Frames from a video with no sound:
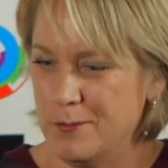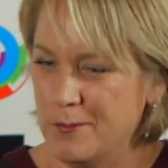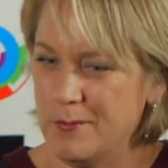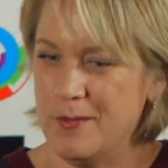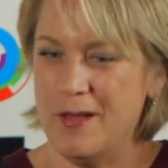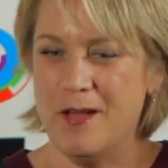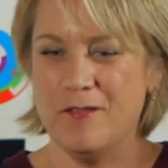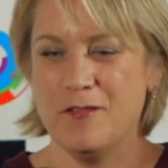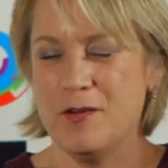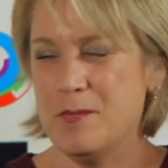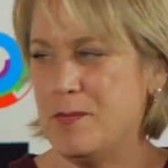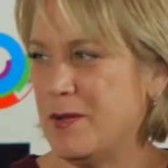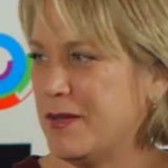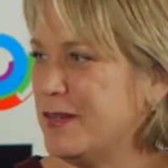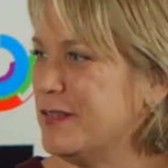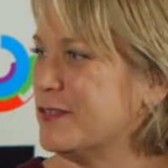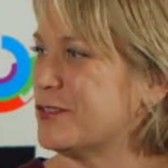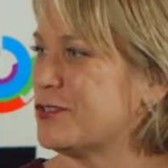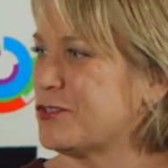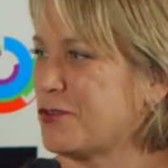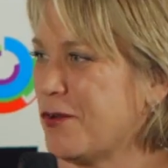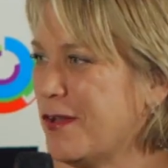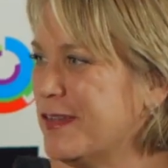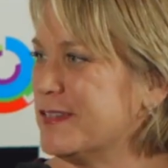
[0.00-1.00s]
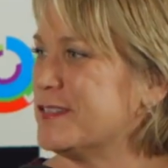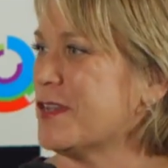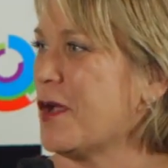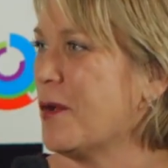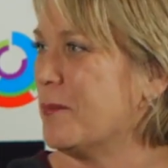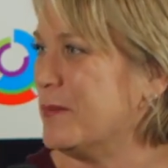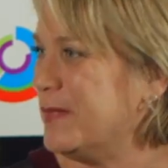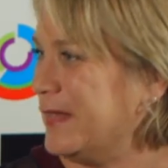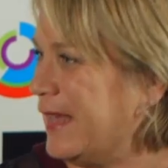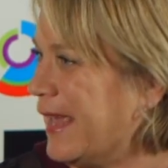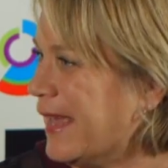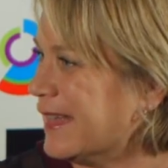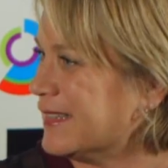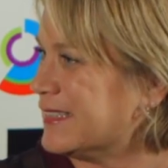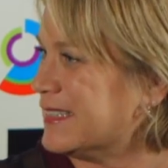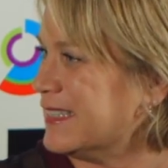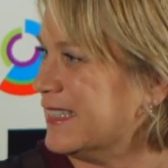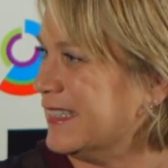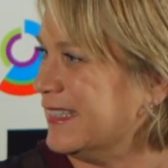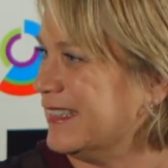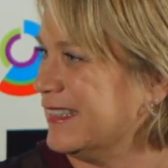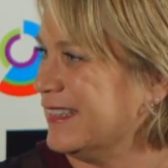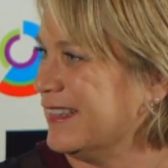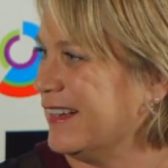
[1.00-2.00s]
Everybody is trying to up the
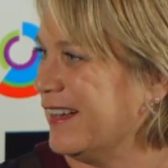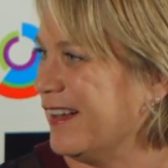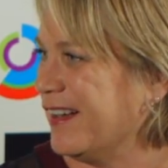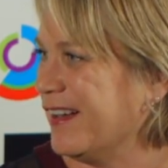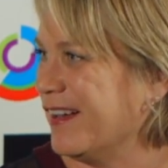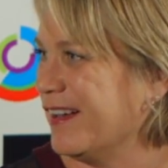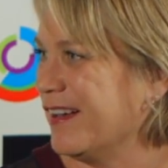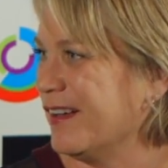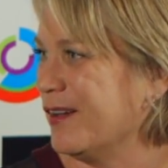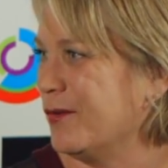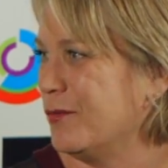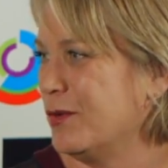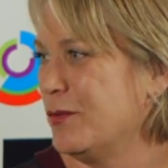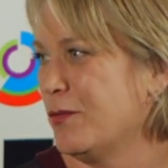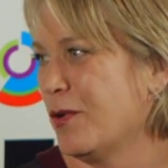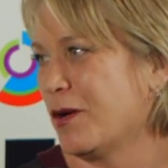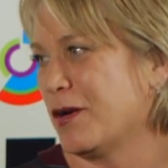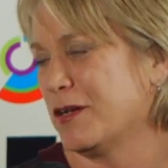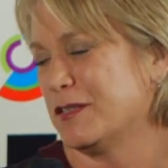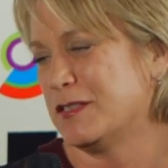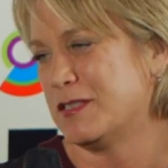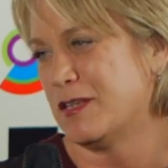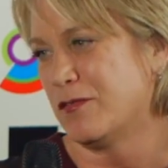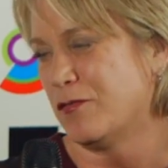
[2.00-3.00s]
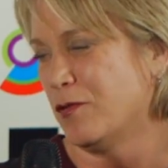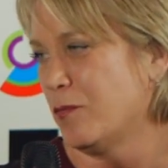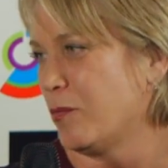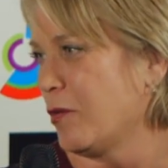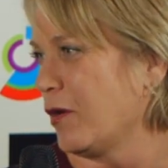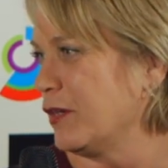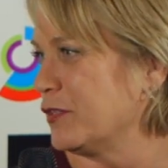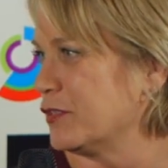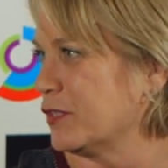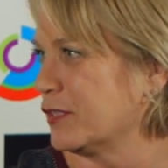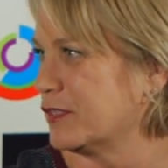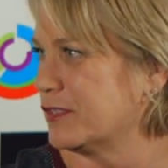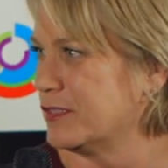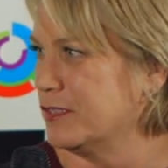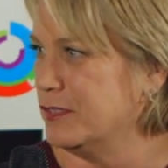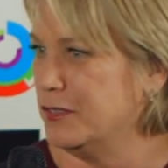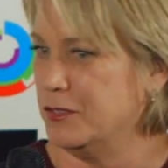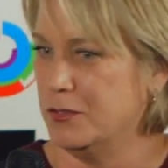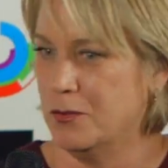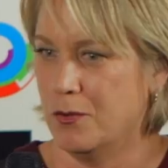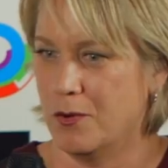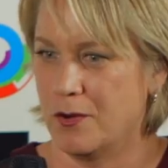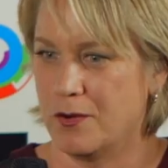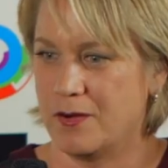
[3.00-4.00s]
ante. We work on several projects in New
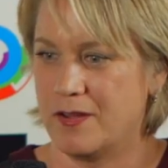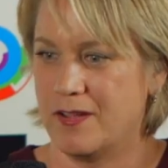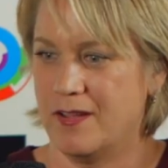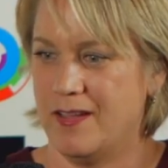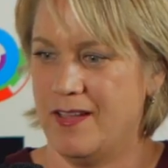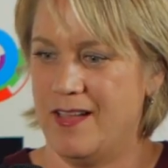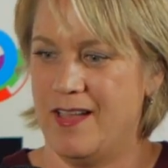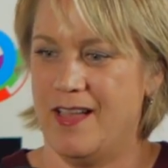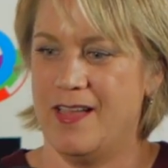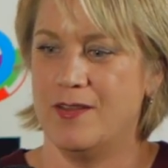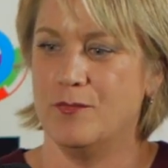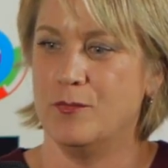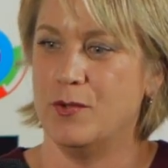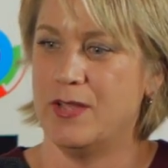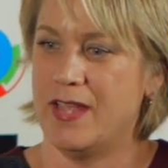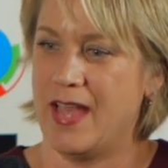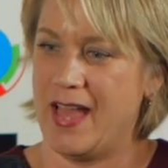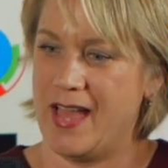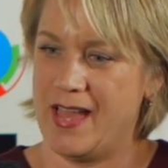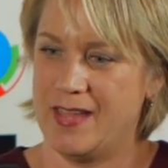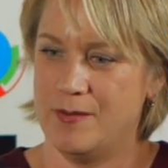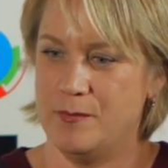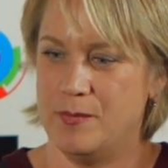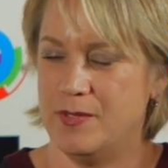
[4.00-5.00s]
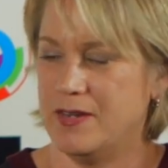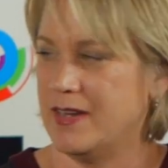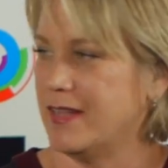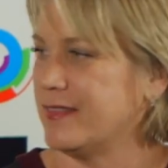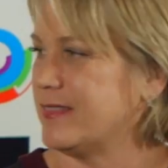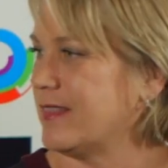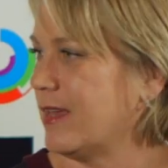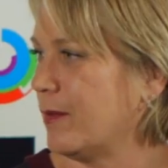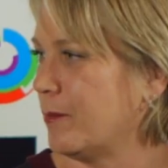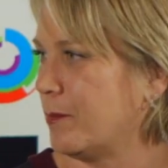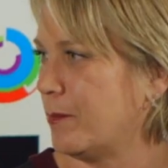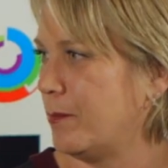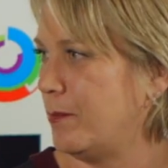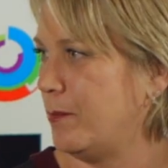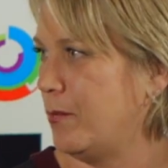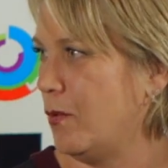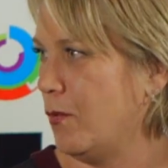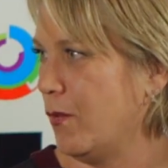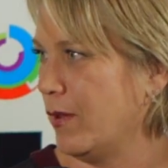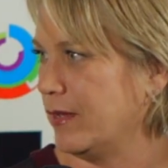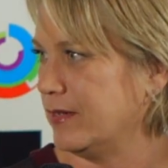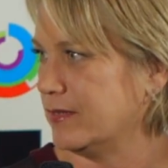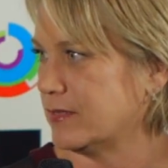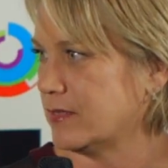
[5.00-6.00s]
York, and we had been at that
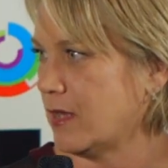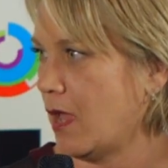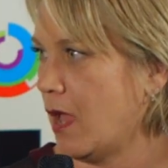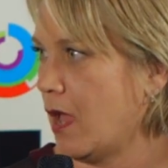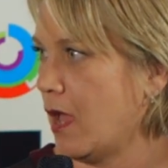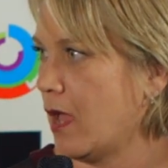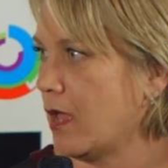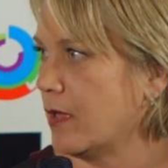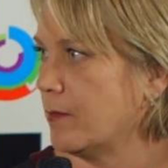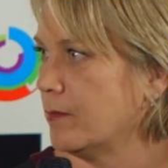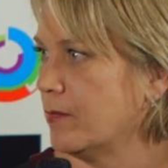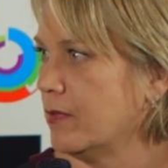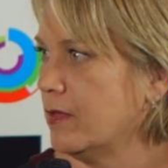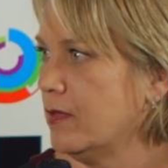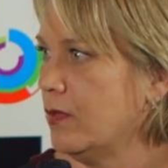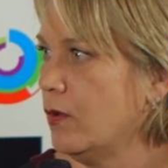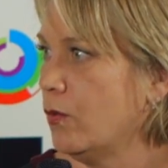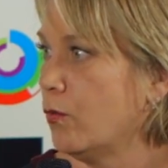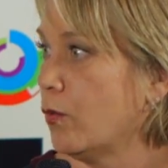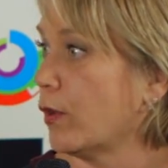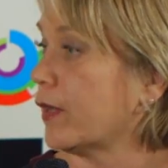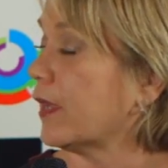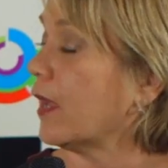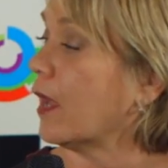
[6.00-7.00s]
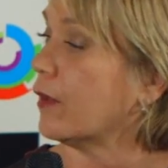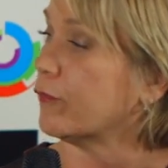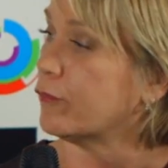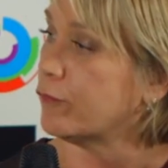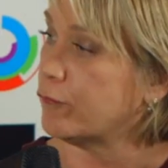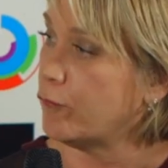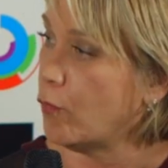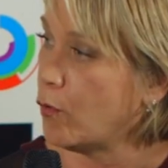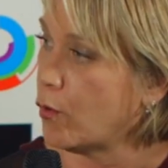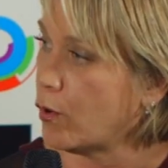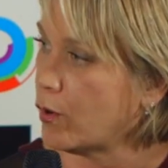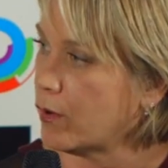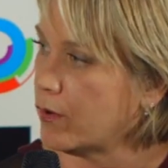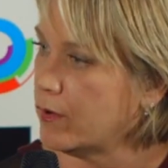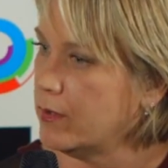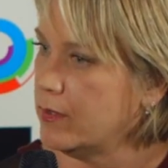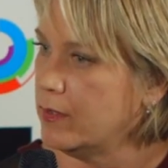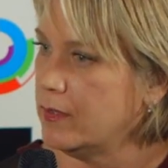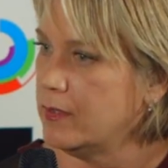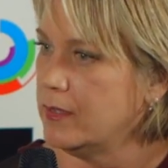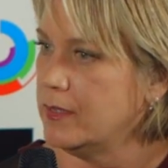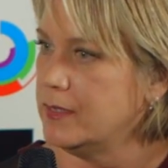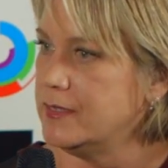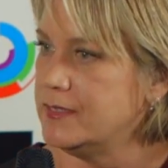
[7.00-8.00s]
point in time working on 4
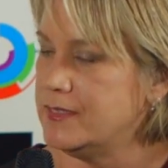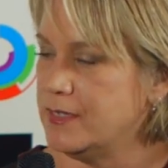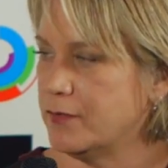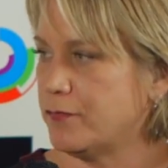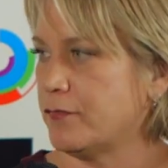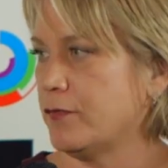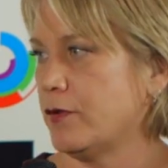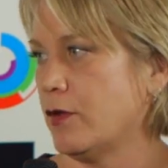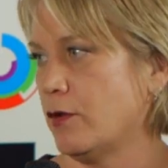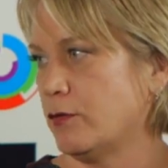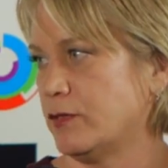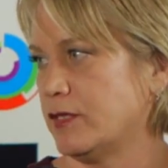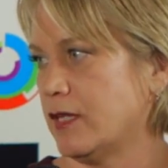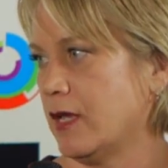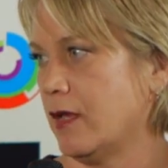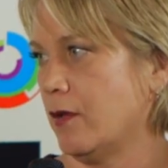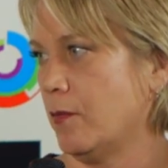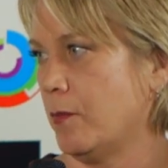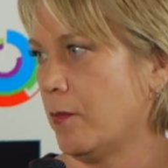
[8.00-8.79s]
different hotel